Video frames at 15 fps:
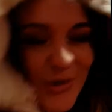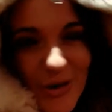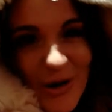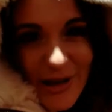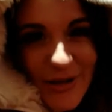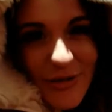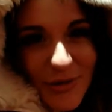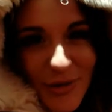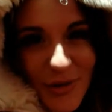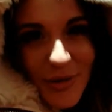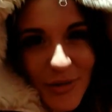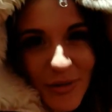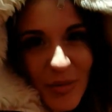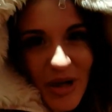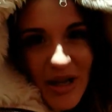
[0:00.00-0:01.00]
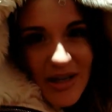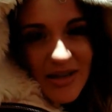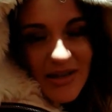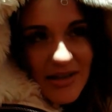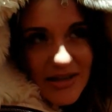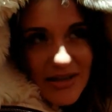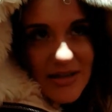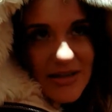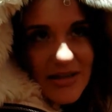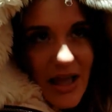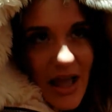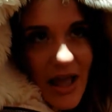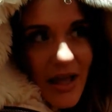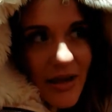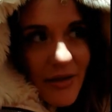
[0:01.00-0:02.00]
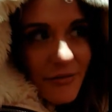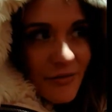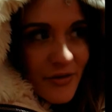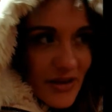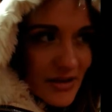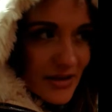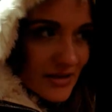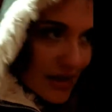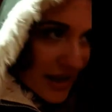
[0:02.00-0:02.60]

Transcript: grateful because I feel